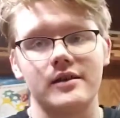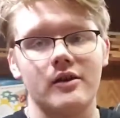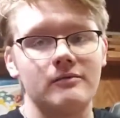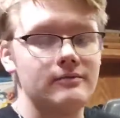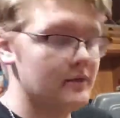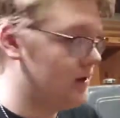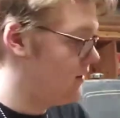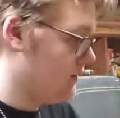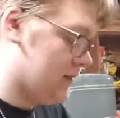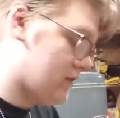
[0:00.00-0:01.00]
So,
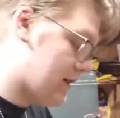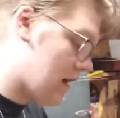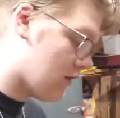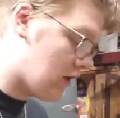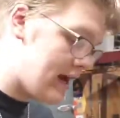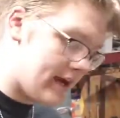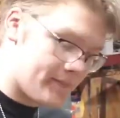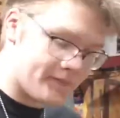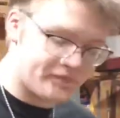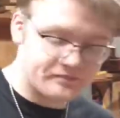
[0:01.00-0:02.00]
turned out great.